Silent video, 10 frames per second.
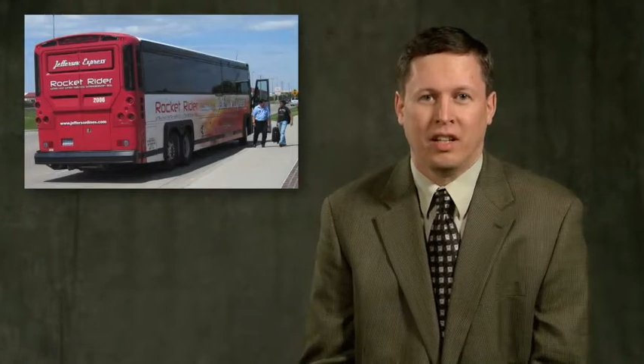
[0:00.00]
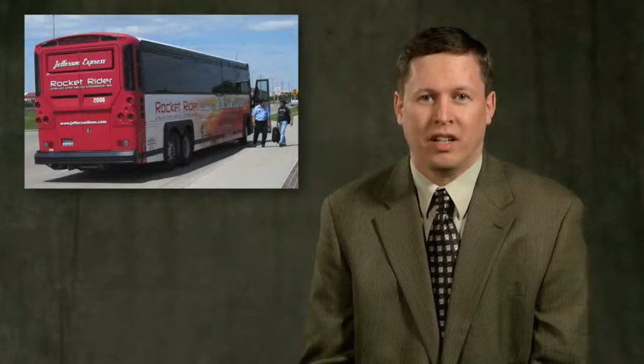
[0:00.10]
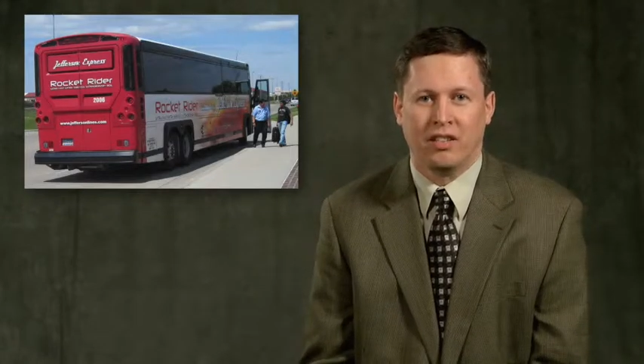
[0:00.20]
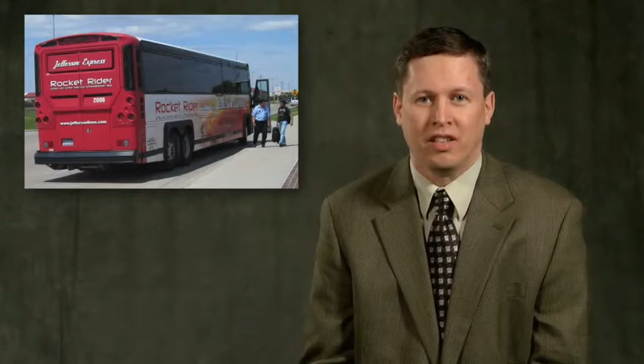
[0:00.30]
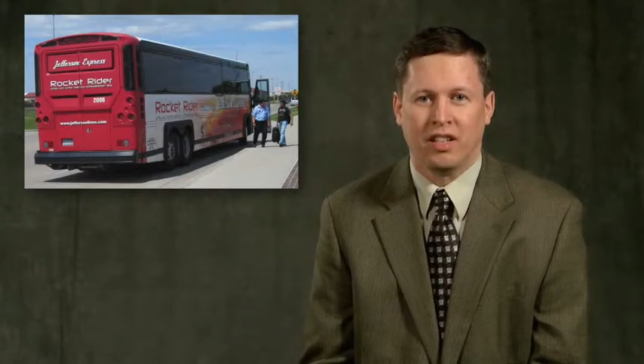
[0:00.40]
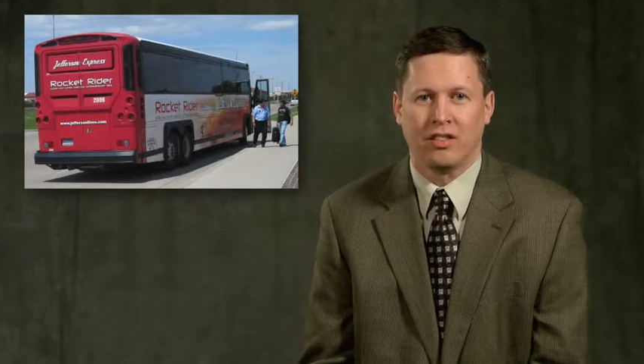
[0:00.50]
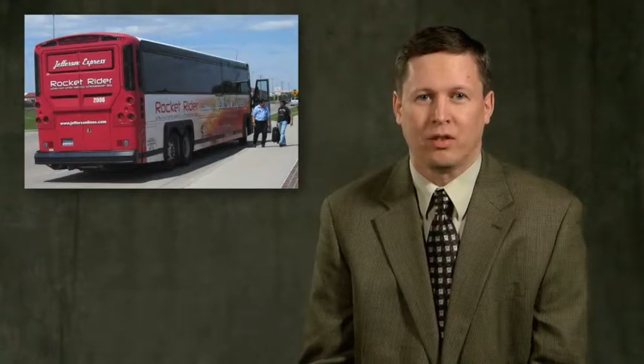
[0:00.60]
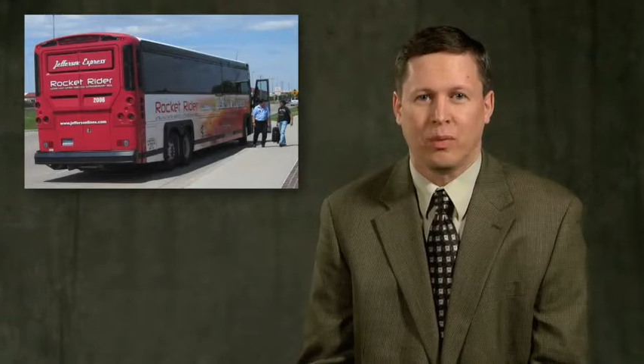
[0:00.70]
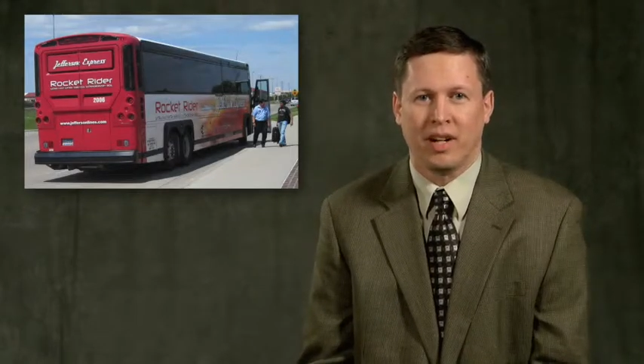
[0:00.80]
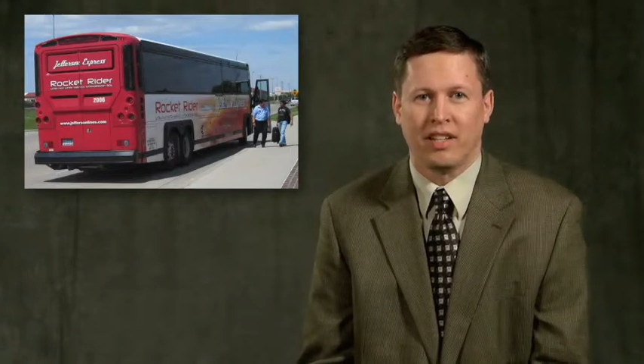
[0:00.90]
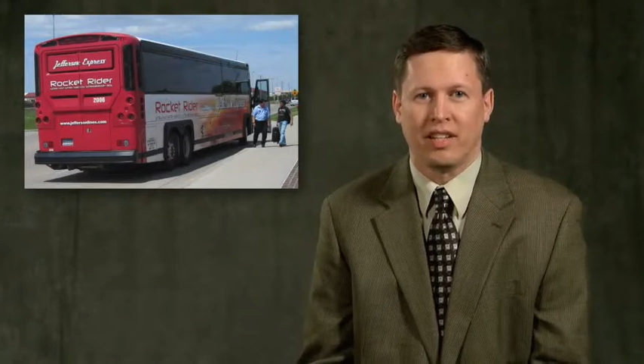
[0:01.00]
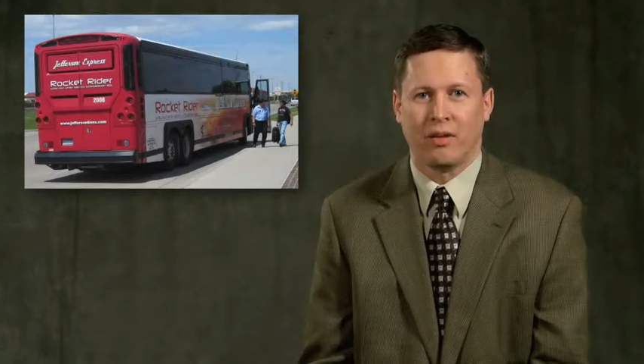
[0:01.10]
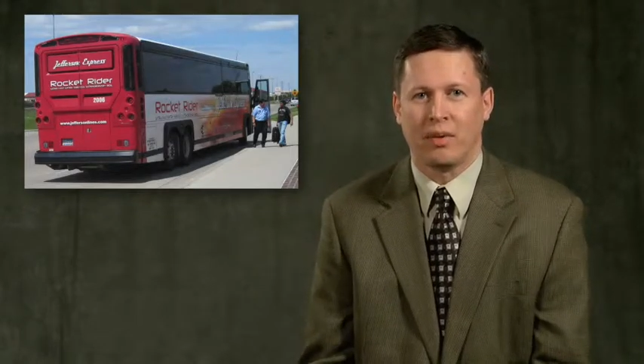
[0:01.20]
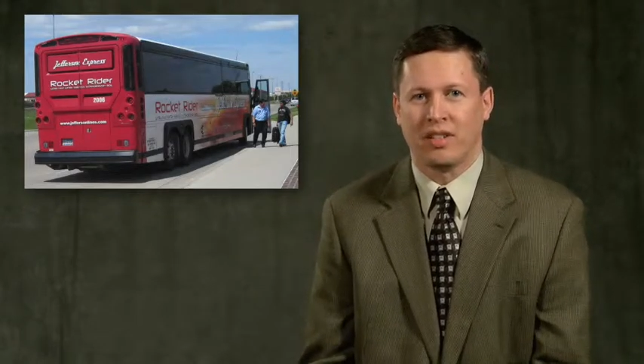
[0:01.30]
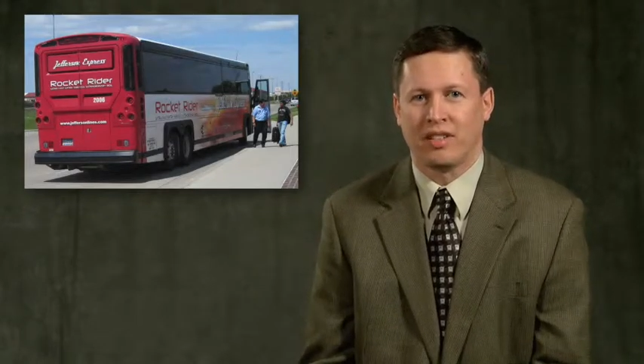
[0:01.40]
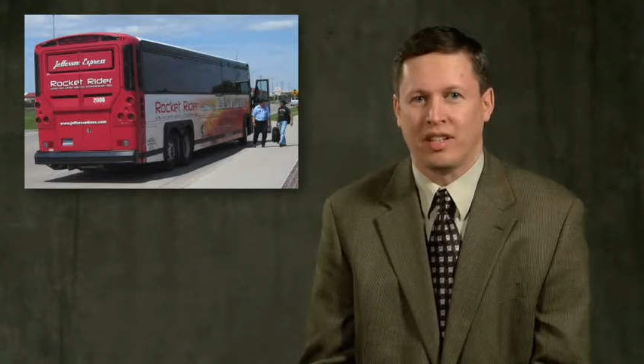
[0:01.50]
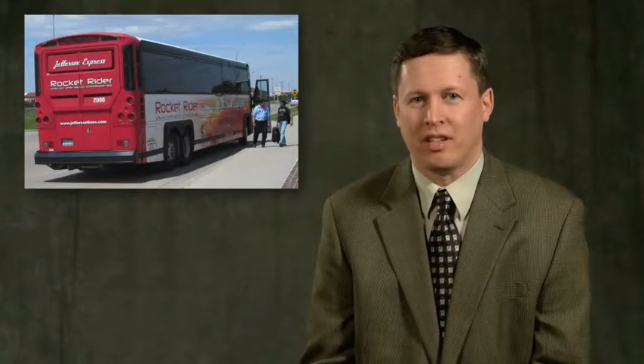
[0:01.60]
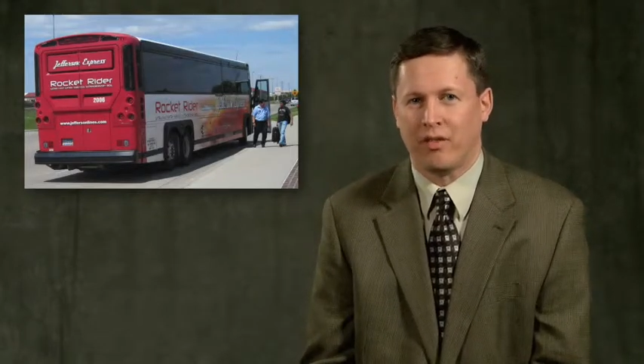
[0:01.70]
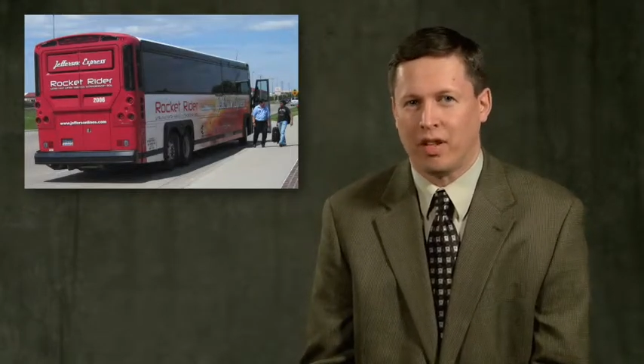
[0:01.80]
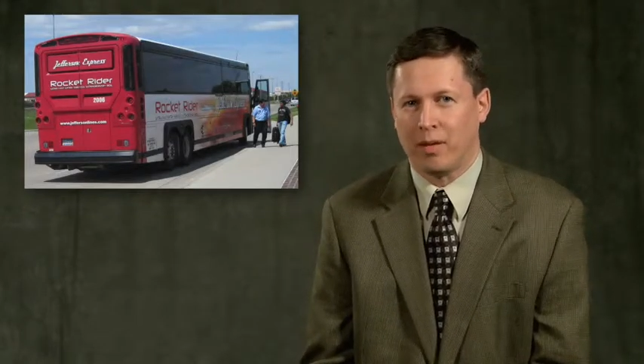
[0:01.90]
And then, so what I did was I
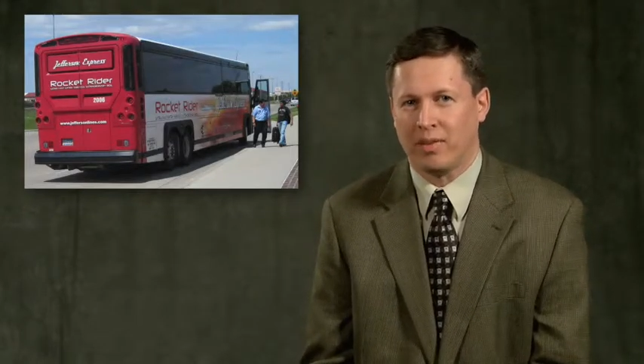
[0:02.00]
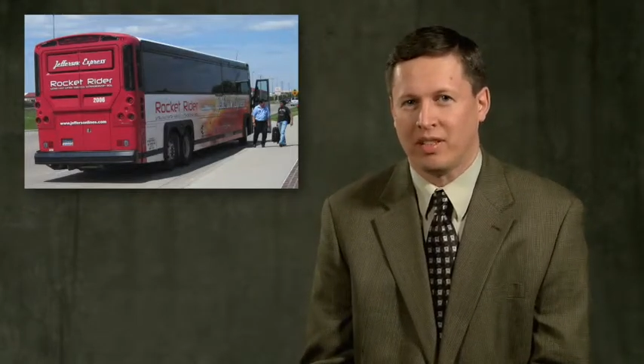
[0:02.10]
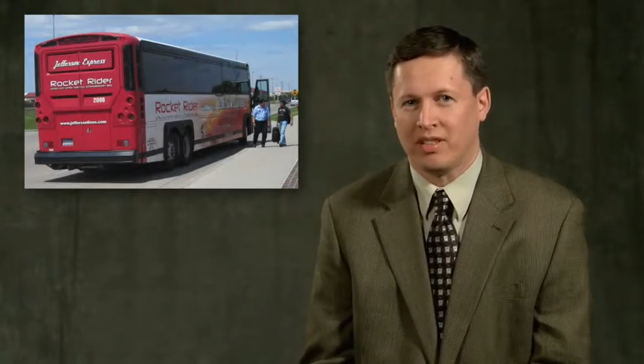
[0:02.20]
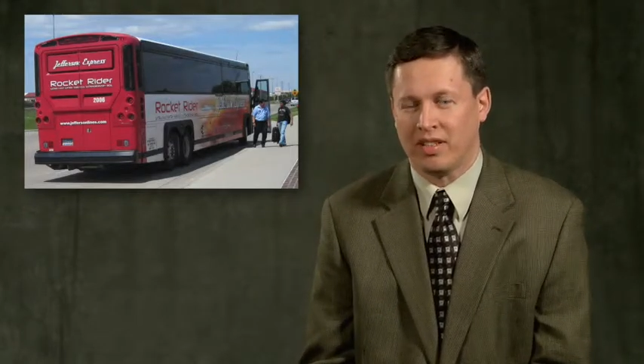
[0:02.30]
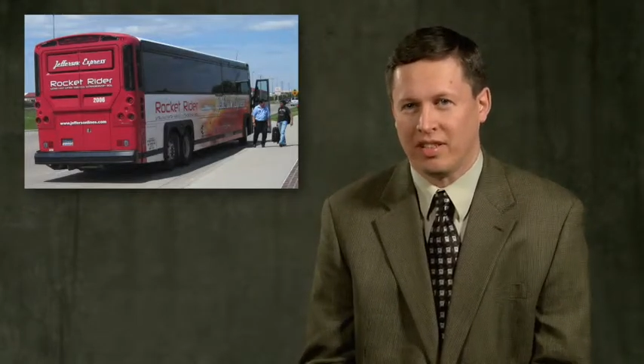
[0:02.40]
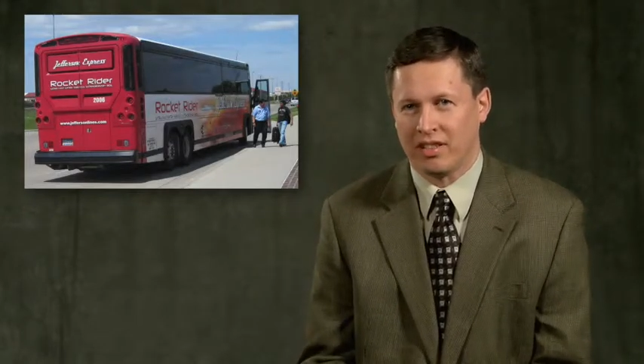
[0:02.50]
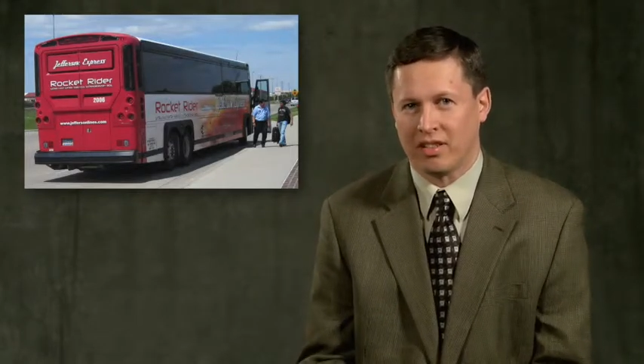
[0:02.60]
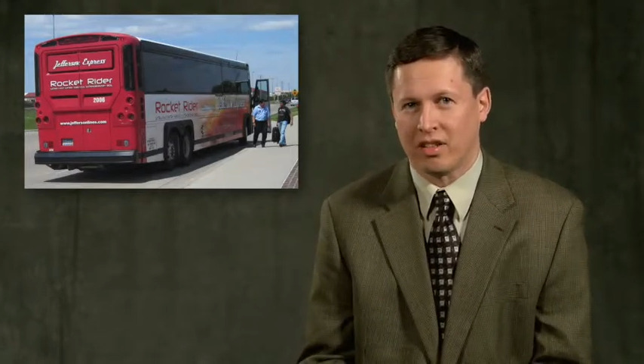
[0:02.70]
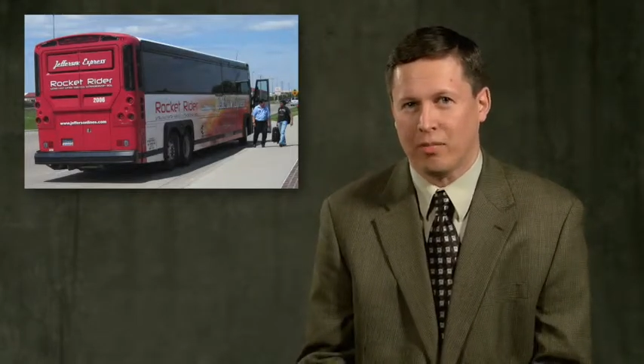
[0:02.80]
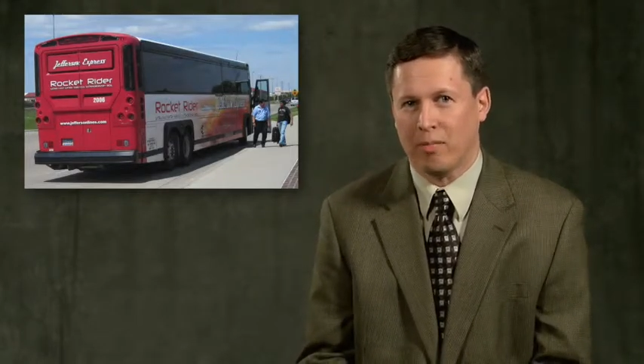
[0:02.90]
developed a statistical